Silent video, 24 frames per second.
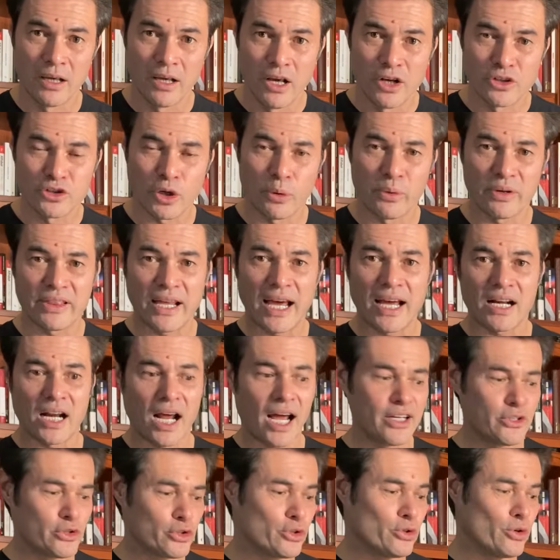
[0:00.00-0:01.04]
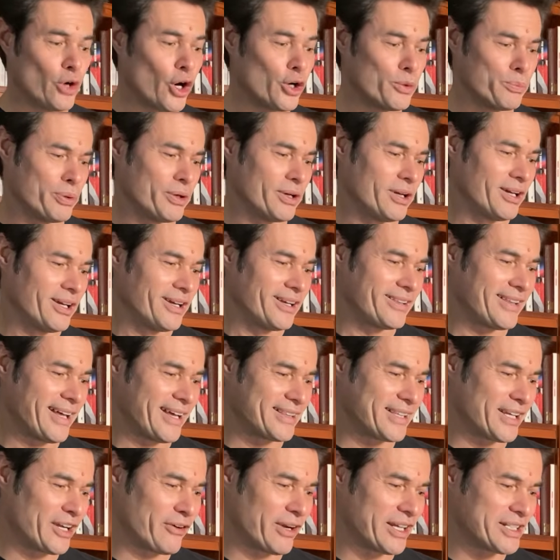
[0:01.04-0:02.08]
So with that, I do hope that
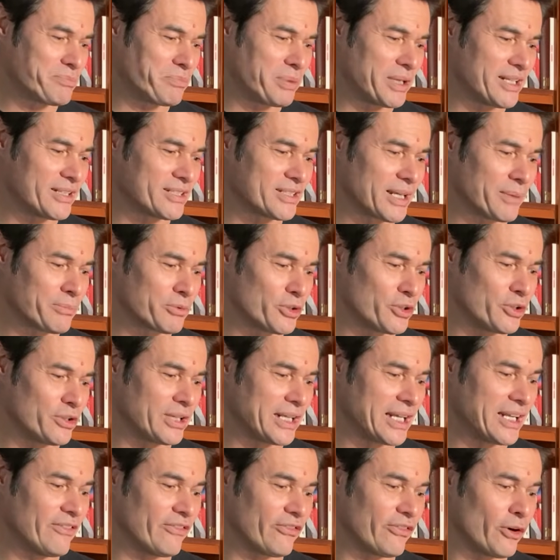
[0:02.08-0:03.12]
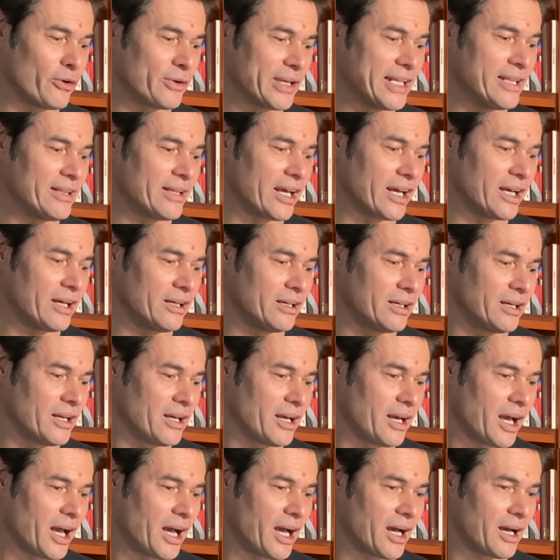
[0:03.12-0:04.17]
there has been some good info in there.
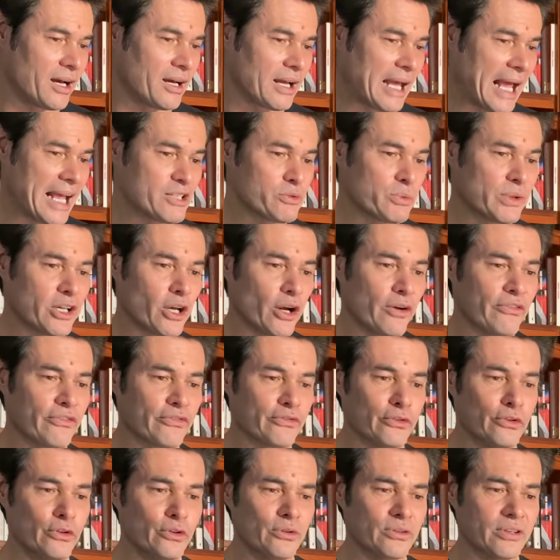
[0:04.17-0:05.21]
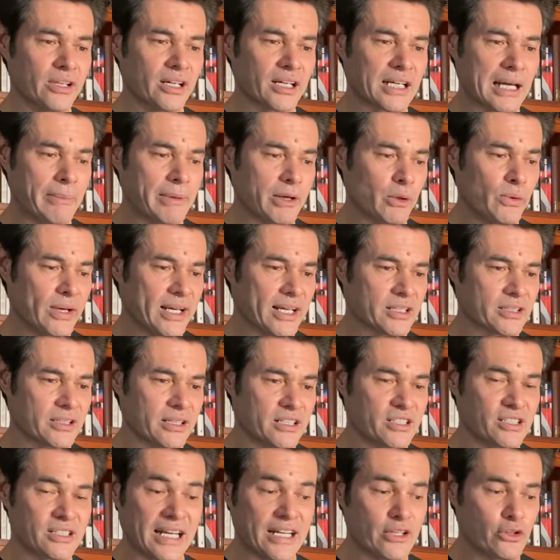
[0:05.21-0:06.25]
As we go through the coming weeks,
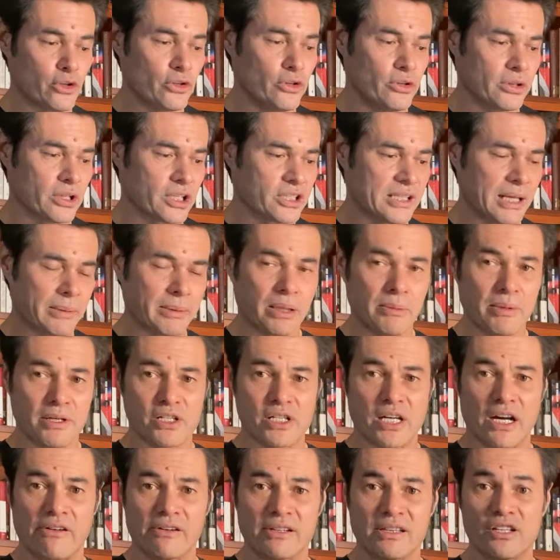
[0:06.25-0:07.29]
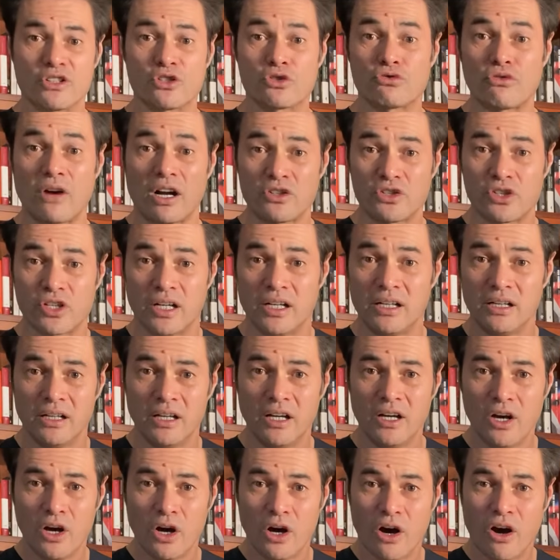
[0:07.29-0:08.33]
stay tuned, because I'm going to be sharing the structure
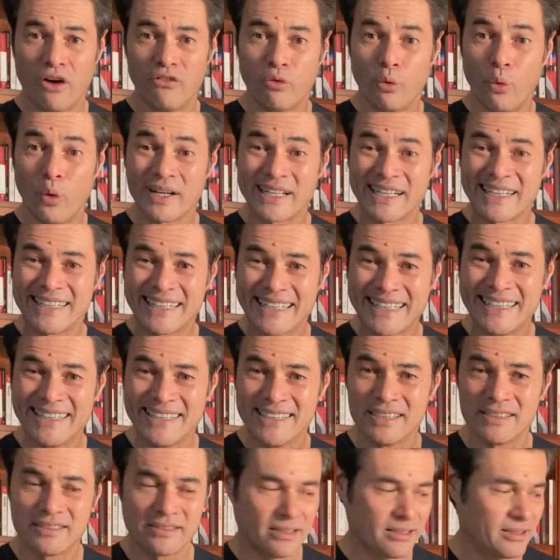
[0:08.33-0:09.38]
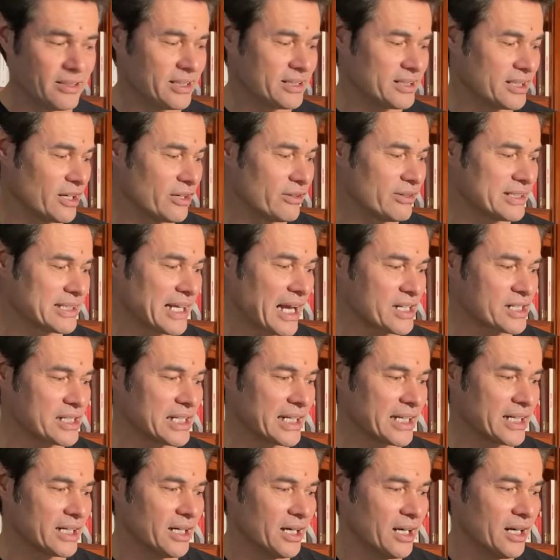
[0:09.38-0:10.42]
of what it is. This here is
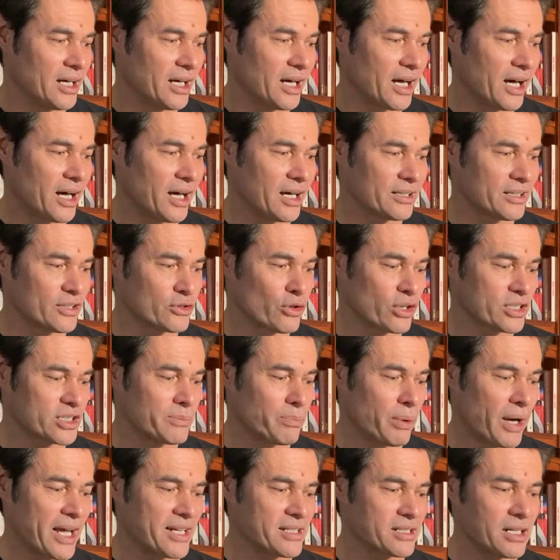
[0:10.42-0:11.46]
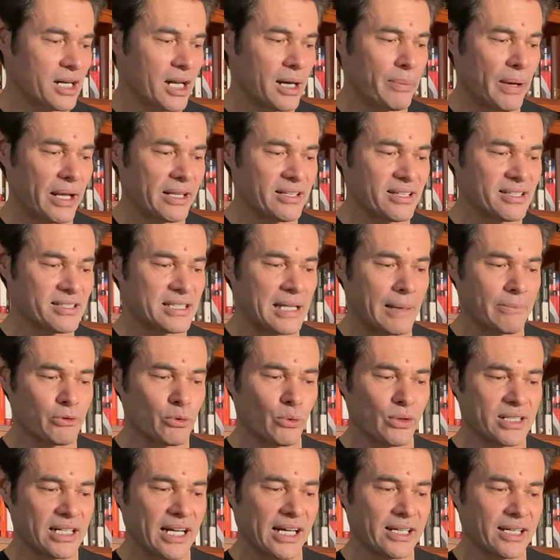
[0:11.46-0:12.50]
actually the Trusted Buyers Club and the steps
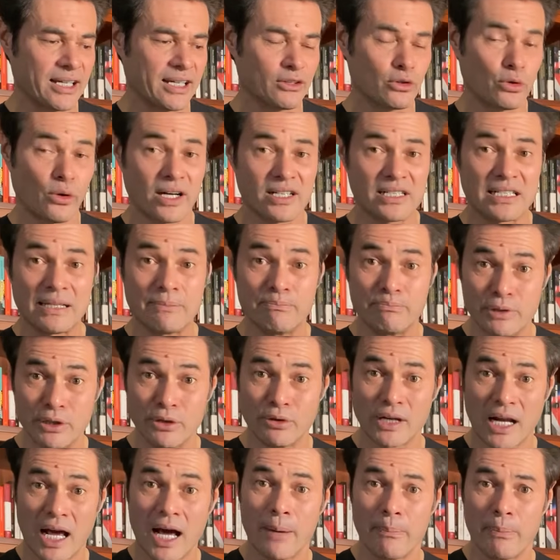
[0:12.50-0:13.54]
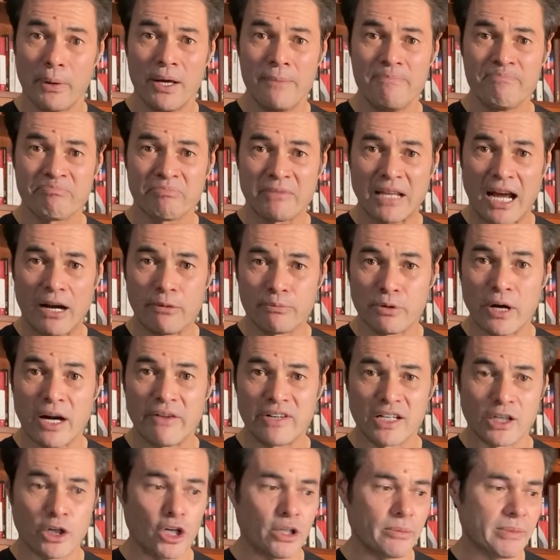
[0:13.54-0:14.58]
we're taking to actually build up our
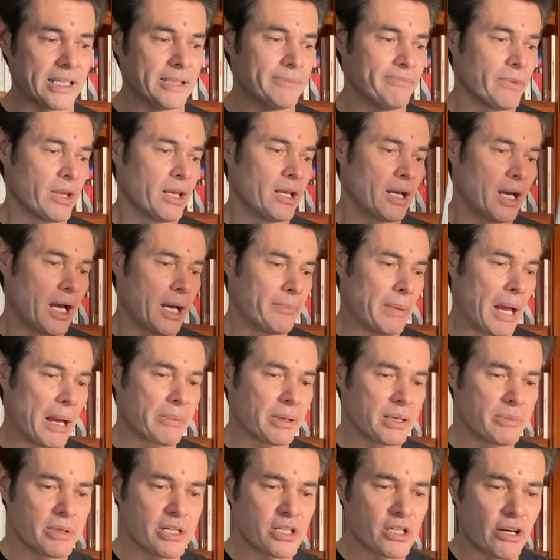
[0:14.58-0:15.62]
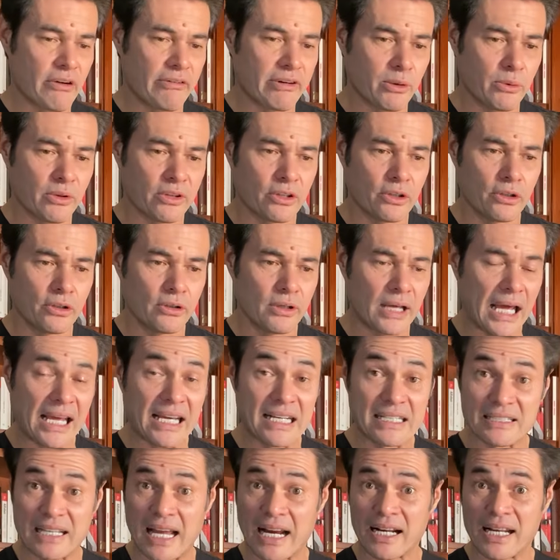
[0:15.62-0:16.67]
private economy. I'm going to be sharing with you
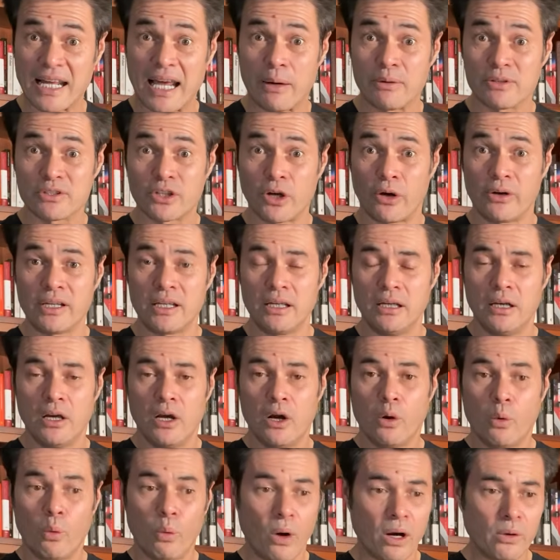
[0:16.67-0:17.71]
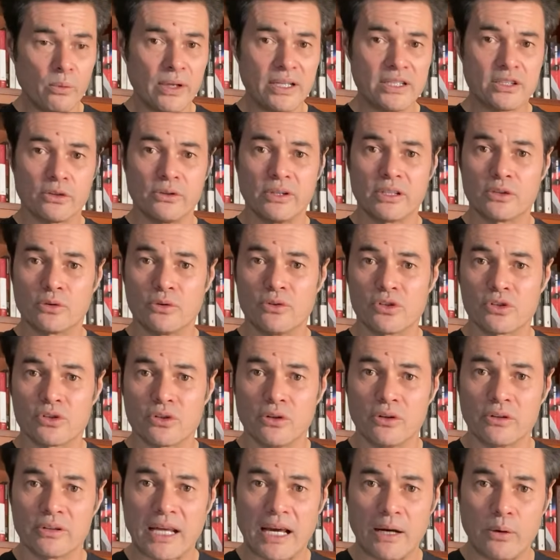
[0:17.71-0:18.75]
exactly how it's going, what we're doing to
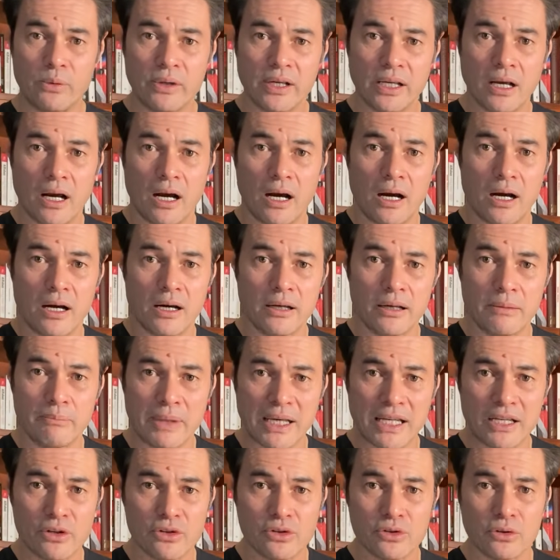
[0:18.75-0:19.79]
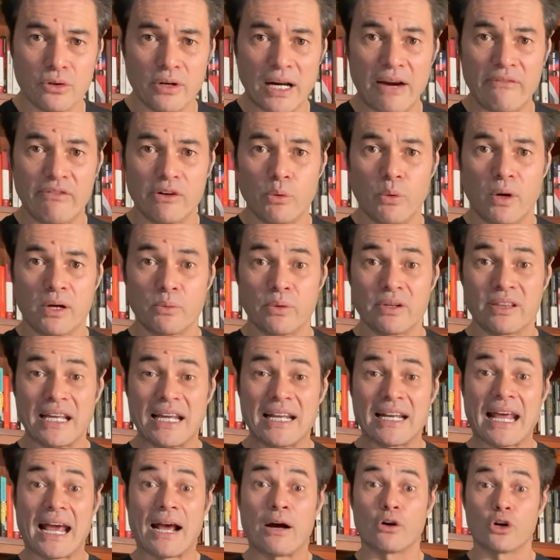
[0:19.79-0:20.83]
ensure that we are making sure everyone
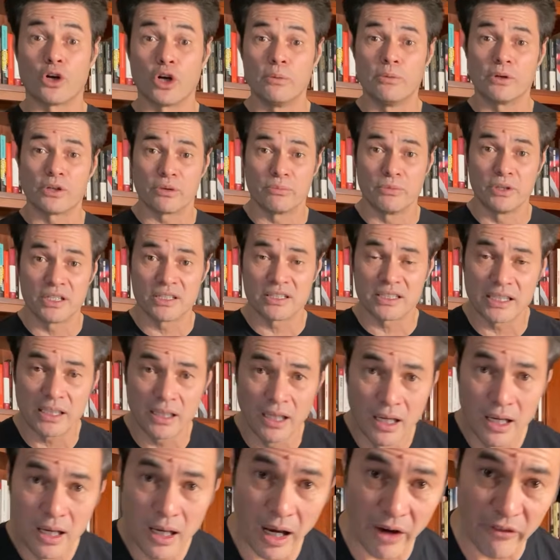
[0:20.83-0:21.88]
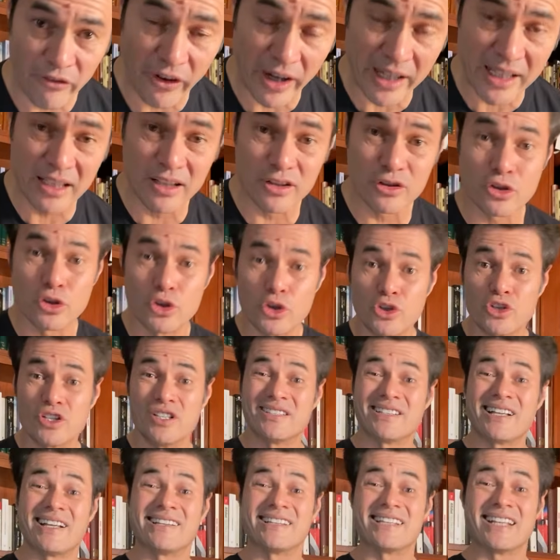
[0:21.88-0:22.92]
within our global community are finding the
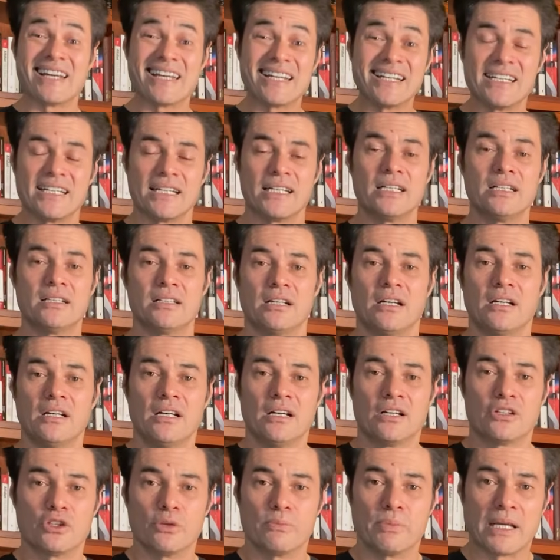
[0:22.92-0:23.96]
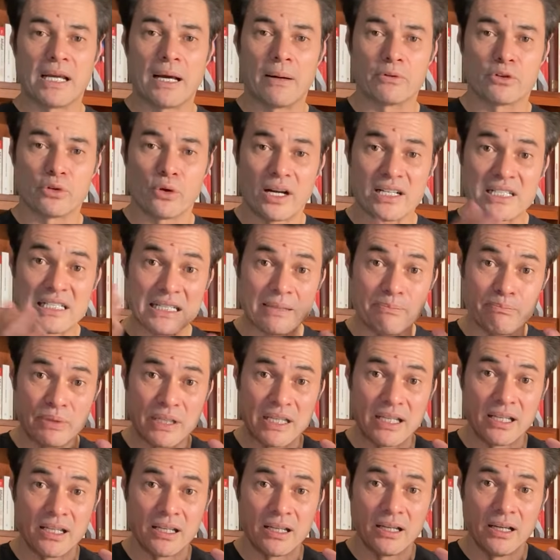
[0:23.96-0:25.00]
solutions that they need to be able to actually
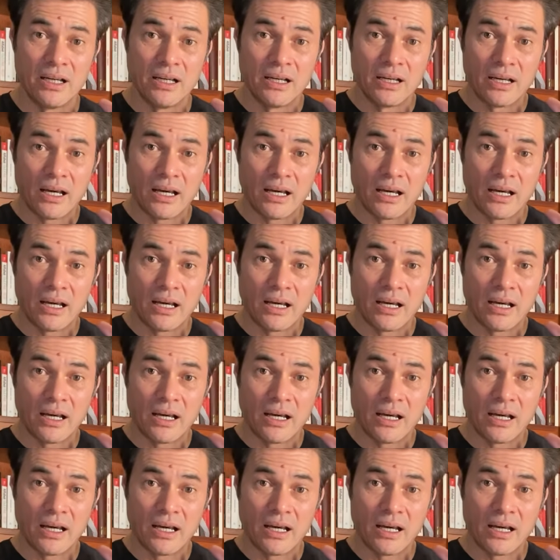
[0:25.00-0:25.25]
be